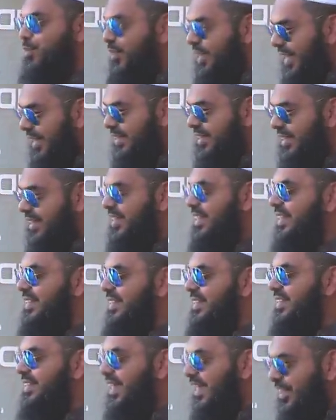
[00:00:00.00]
When I see
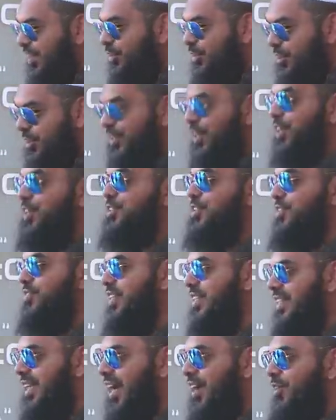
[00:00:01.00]
this, this is like the results of
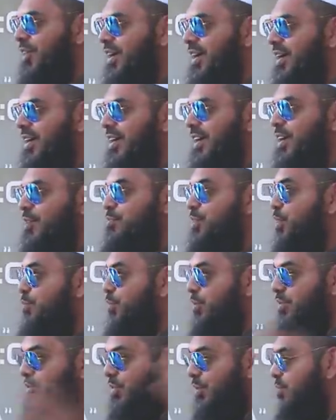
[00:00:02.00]
the da'wah,
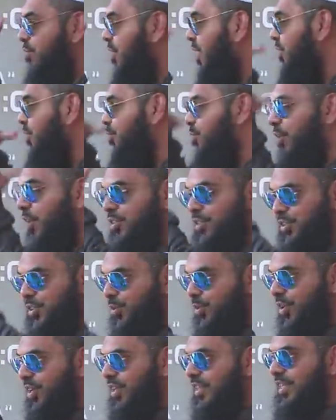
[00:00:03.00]
people from other parts of
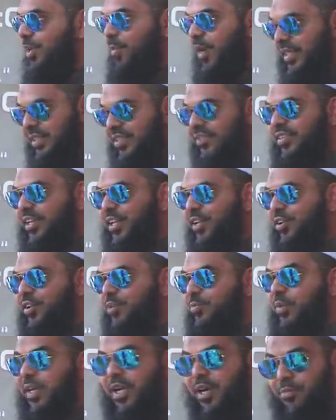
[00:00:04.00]
the world that watch the
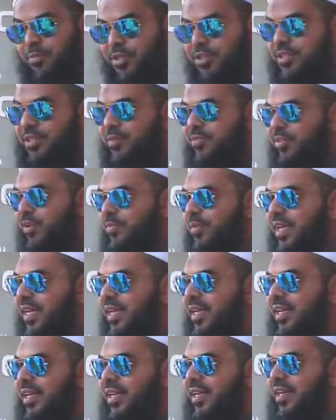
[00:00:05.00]
video and become Muslim from it.
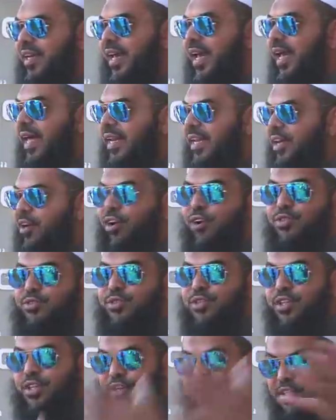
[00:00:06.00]
And yeah. it
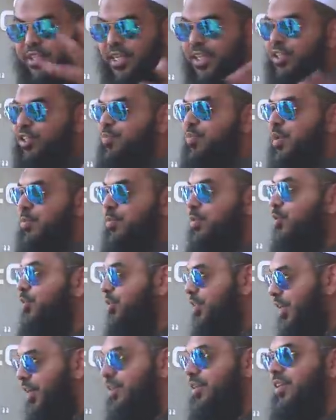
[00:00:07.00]
also encourages other people who
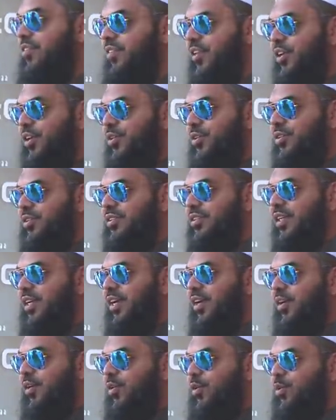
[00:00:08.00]
share the videos,
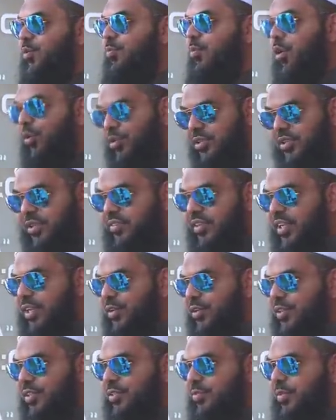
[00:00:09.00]
yeah, who post the
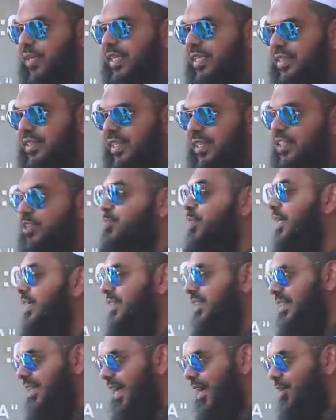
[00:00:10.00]
videos because it
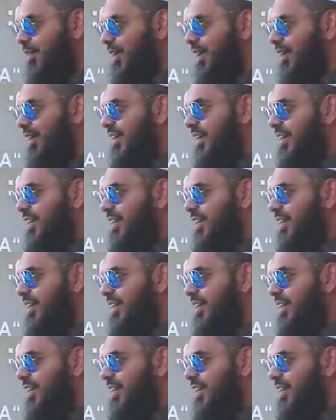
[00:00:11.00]
spreads the da'wah.